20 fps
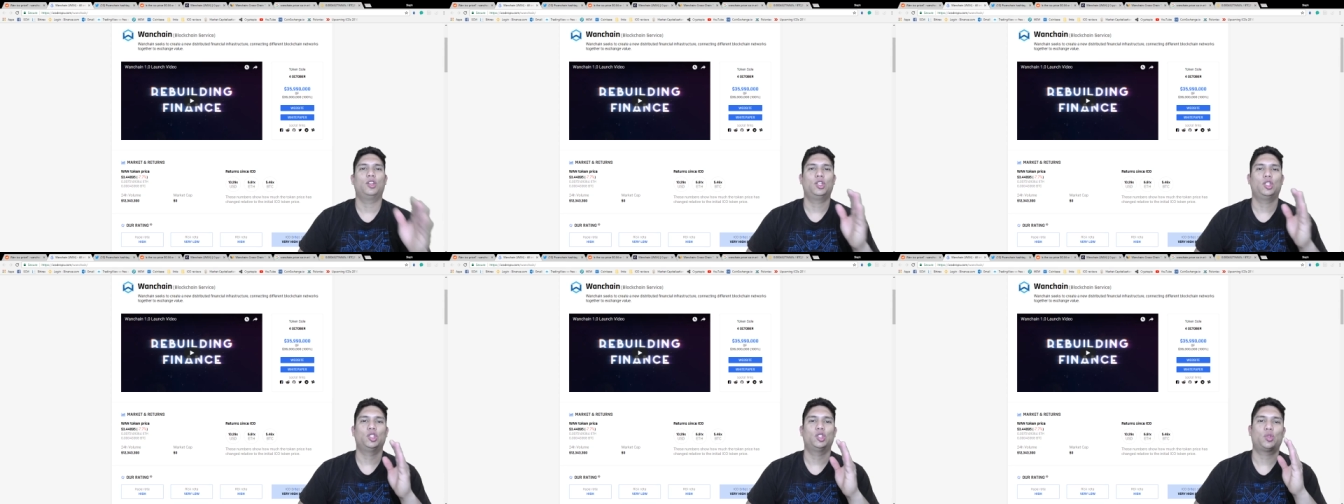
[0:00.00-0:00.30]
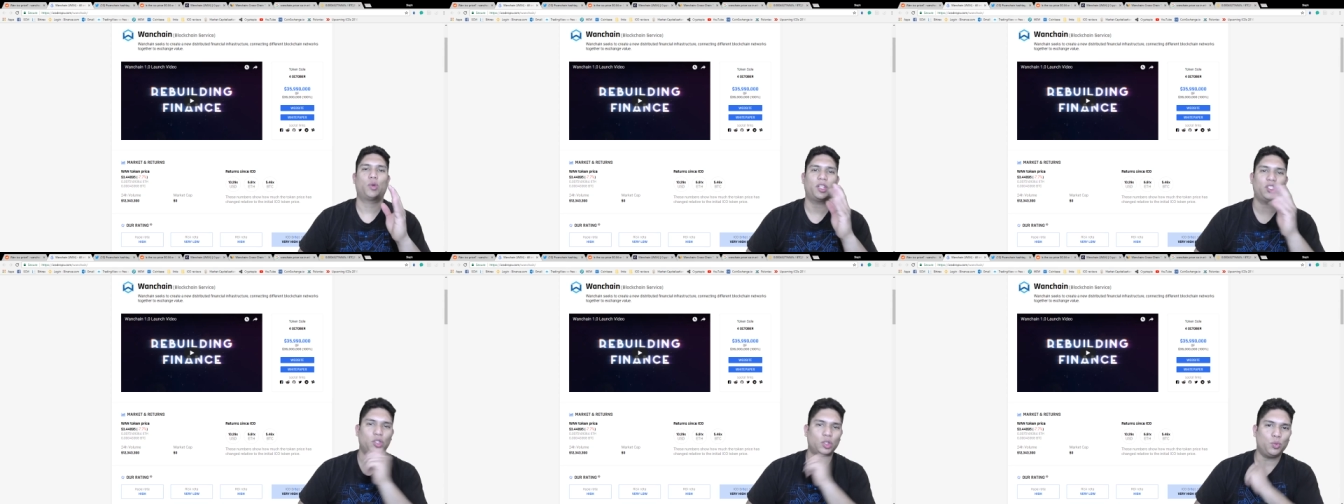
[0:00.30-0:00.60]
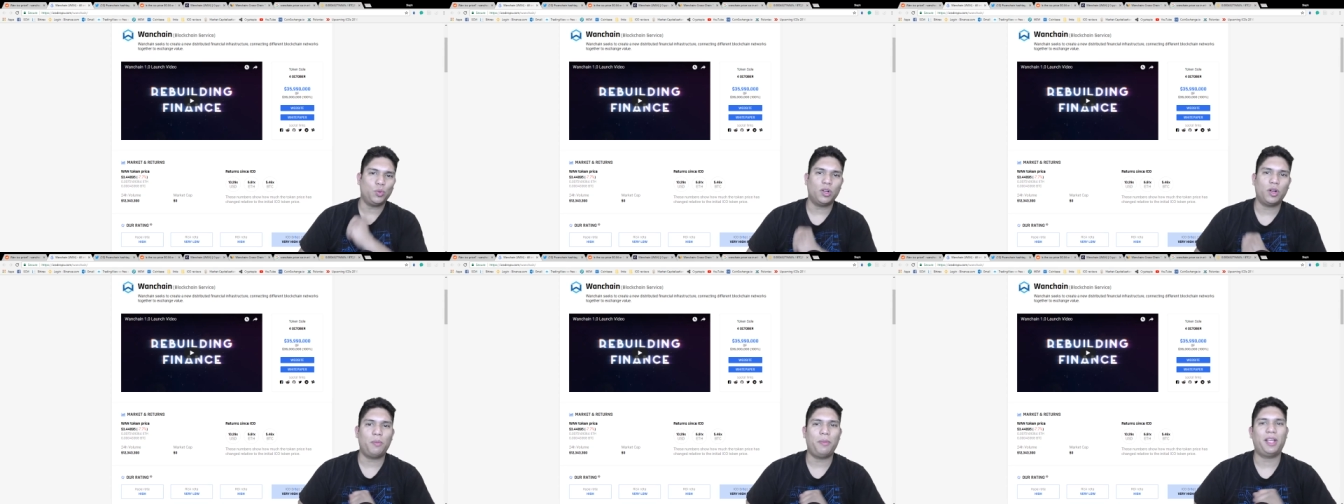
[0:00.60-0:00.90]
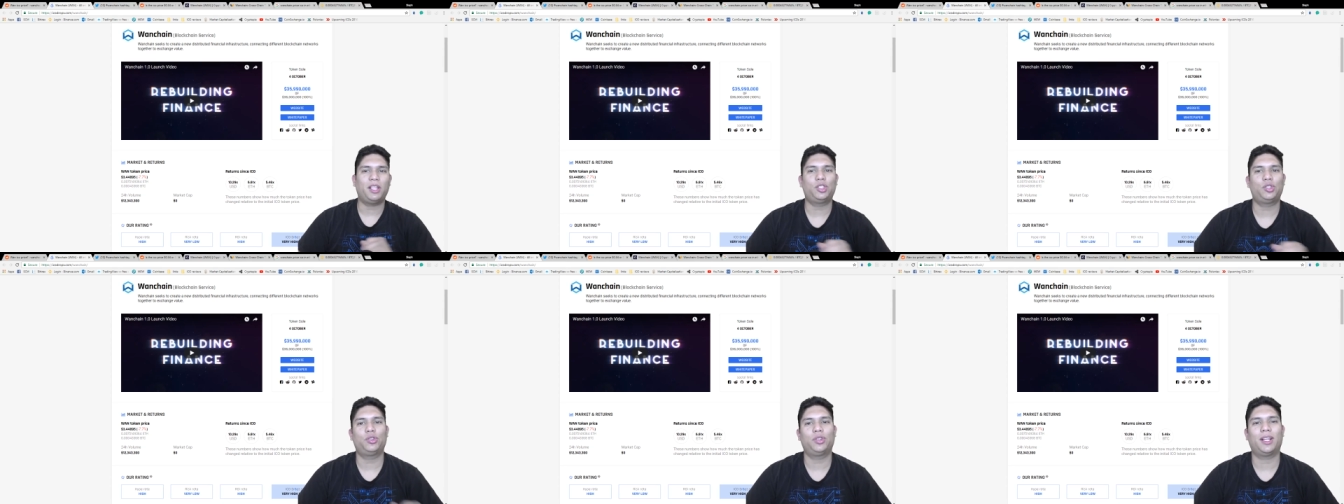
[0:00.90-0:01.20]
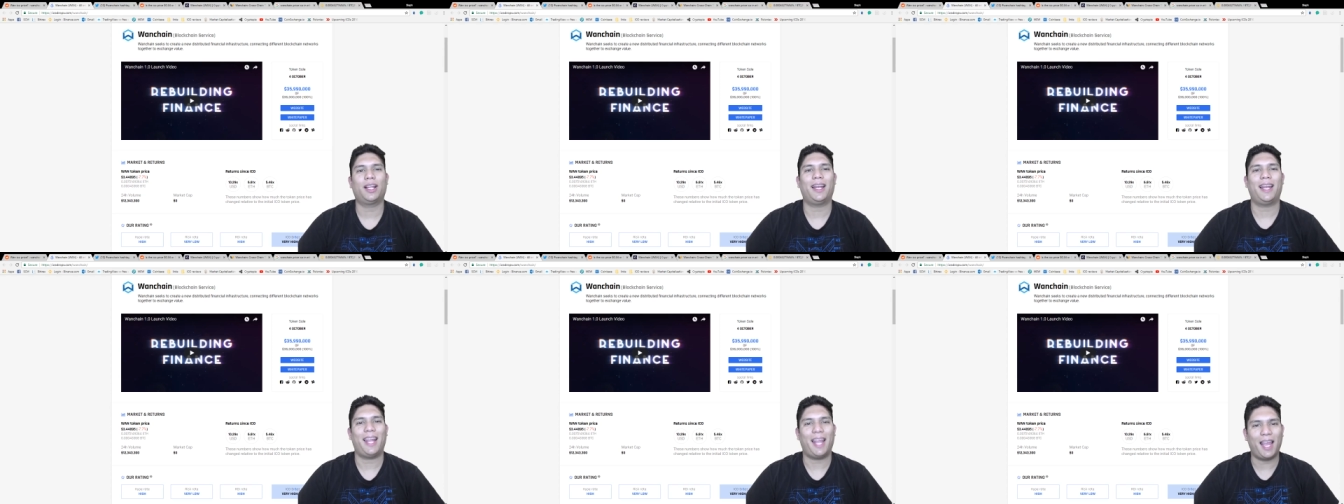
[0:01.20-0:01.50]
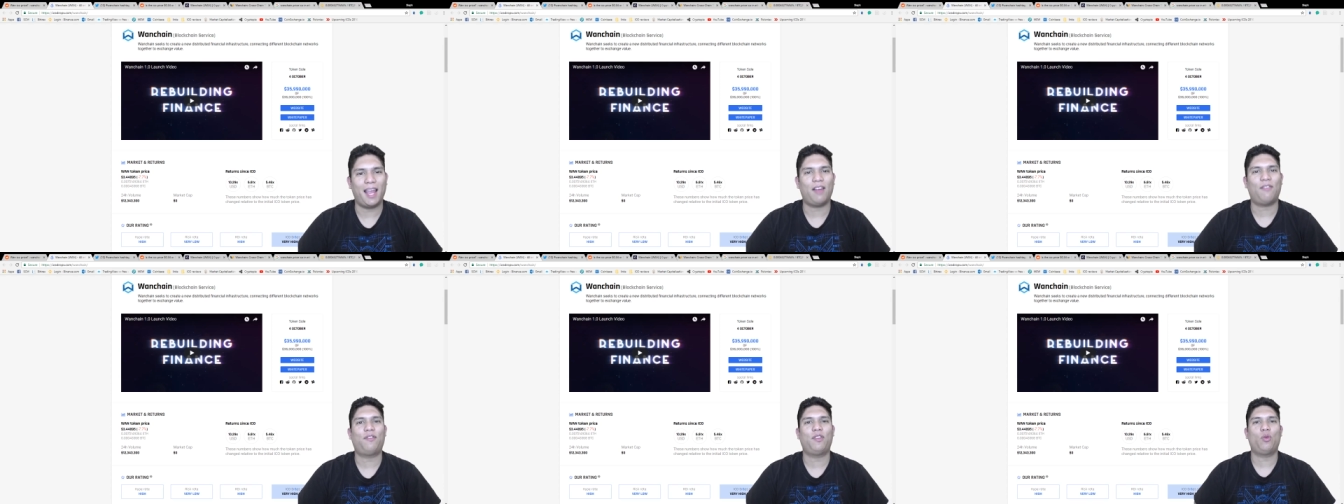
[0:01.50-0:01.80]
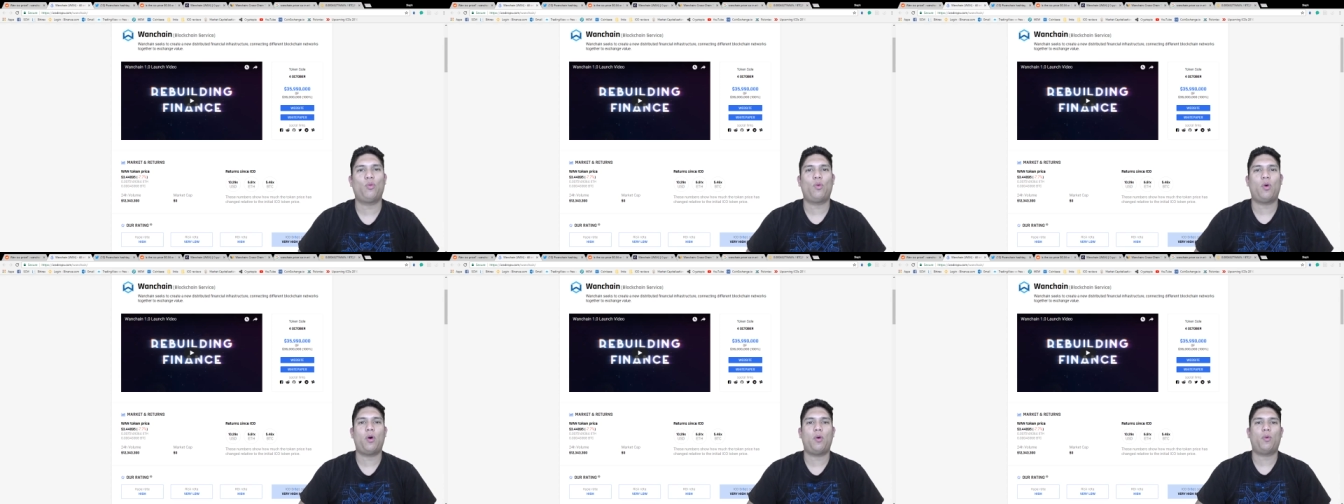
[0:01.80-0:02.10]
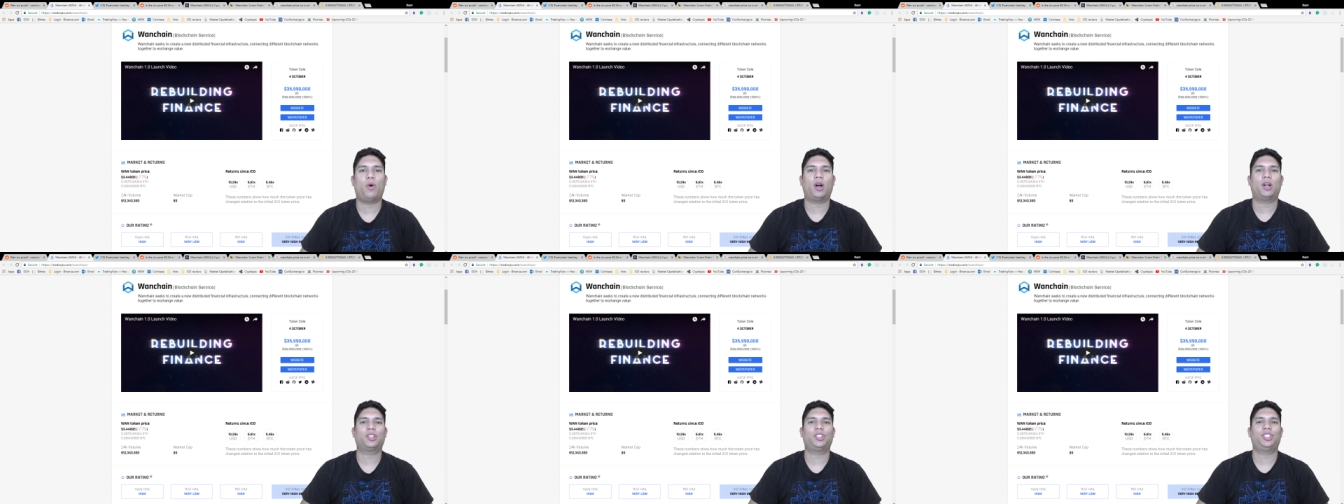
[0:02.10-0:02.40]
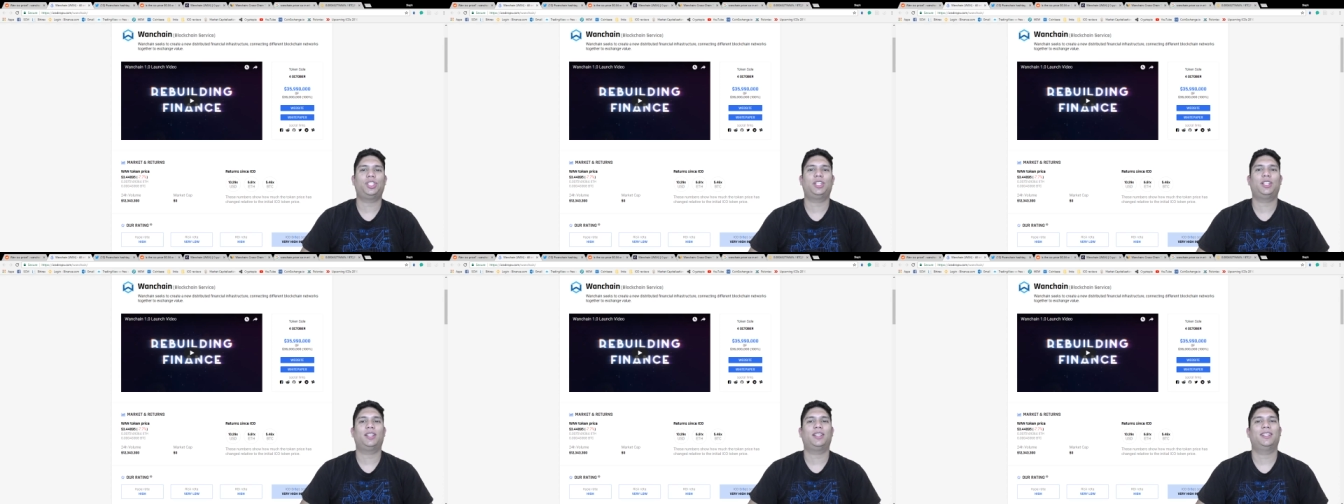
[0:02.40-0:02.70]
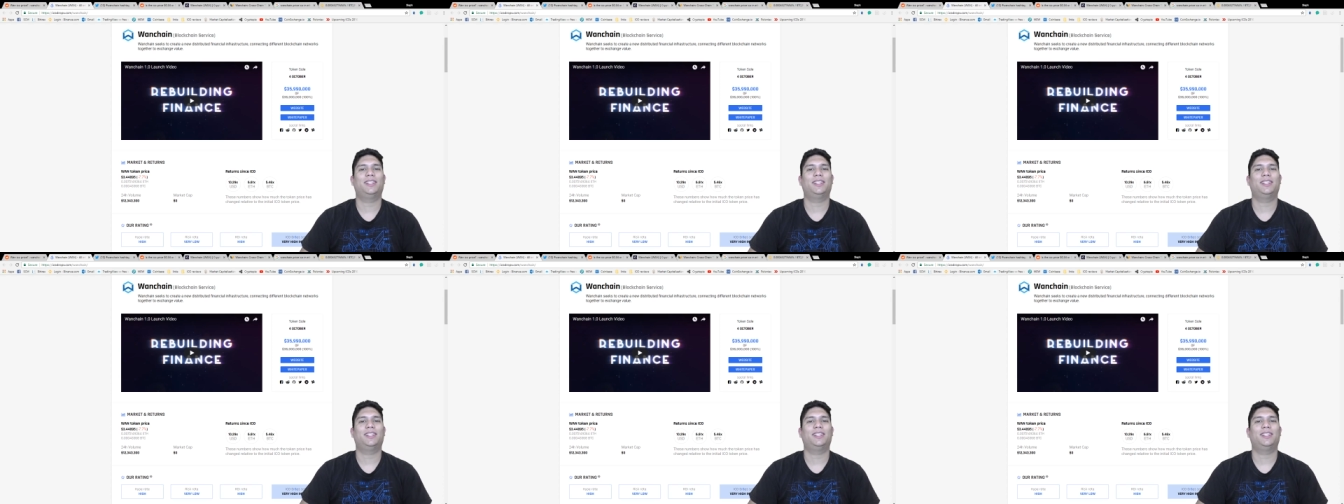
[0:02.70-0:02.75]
So I just want to make sure that everyone watching